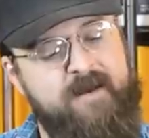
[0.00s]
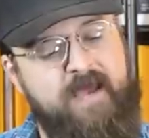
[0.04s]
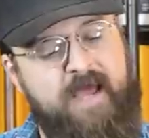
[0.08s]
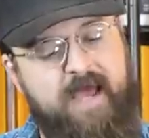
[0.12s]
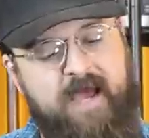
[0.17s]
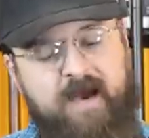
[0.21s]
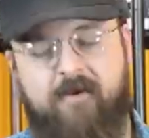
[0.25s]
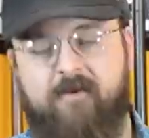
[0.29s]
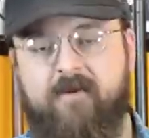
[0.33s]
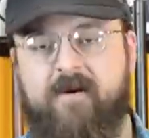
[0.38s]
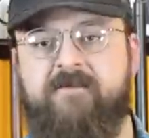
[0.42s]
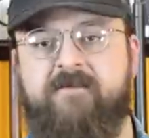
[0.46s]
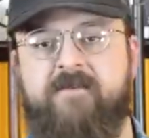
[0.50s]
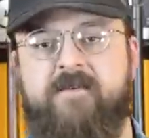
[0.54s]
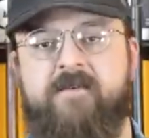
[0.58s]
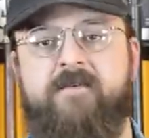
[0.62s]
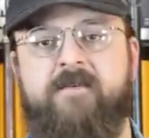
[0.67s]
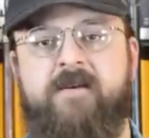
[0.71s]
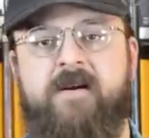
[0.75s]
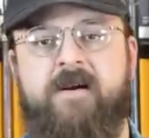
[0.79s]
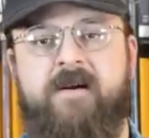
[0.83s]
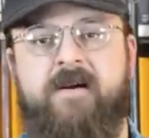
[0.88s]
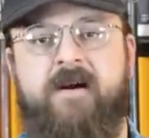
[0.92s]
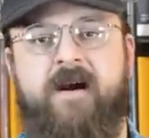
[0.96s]

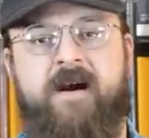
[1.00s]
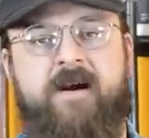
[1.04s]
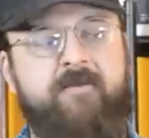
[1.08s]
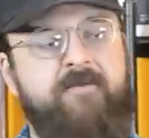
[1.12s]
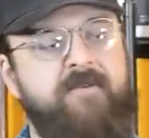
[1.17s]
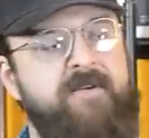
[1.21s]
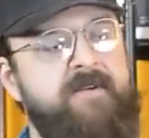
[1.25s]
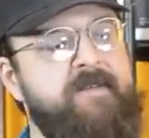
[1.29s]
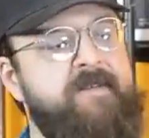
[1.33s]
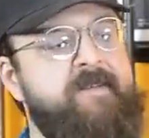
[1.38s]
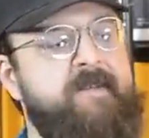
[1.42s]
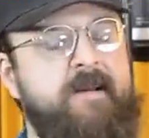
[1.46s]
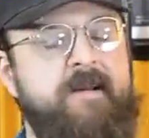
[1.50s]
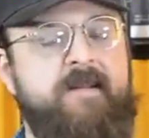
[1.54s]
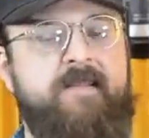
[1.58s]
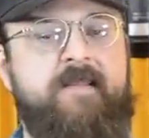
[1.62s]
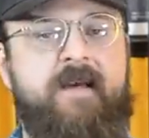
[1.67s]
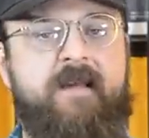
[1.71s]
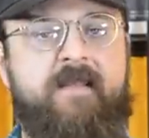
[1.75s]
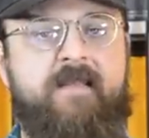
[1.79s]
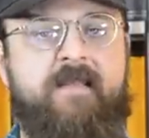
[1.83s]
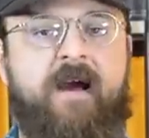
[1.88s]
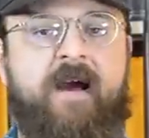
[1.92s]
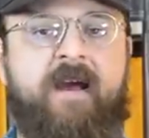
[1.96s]
However, I will say
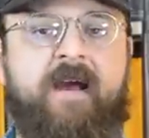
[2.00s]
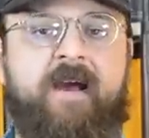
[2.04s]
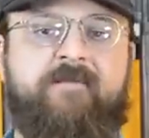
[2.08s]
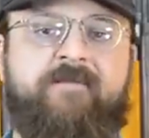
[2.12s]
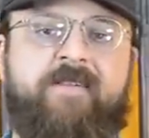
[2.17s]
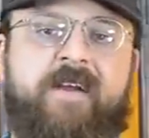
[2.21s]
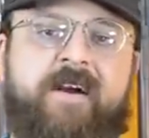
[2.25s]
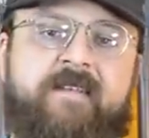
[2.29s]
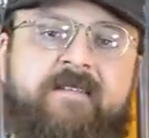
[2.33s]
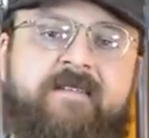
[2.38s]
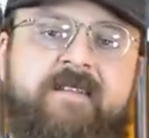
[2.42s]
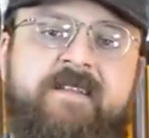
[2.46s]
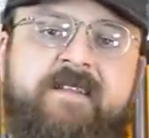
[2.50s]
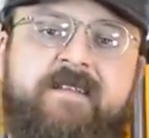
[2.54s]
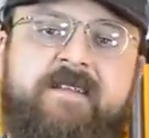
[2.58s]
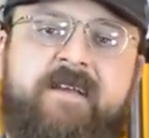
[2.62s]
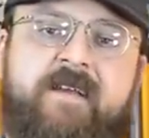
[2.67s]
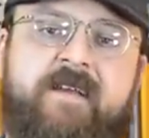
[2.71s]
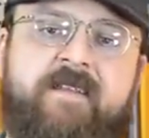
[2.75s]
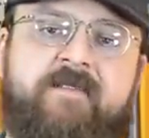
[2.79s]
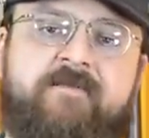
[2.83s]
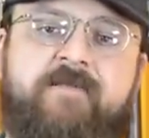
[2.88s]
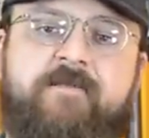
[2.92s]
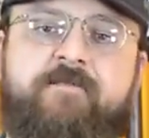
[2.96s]
that I have not seen a
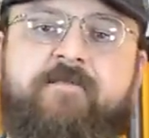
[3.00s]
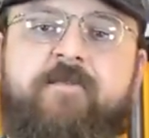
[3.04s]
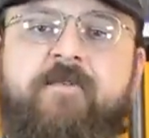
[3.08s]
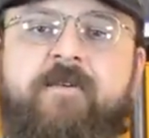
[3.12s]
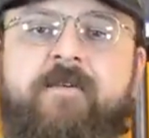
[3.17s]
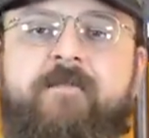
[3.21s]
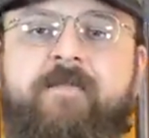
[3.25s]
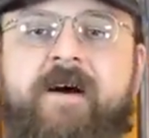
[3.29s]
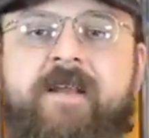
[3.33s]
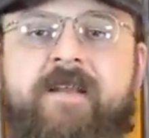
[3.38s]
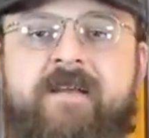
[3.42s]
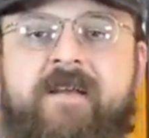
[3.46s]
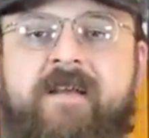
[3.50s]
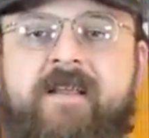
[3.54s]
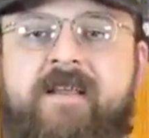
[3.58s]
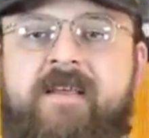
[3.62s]
negative report about it,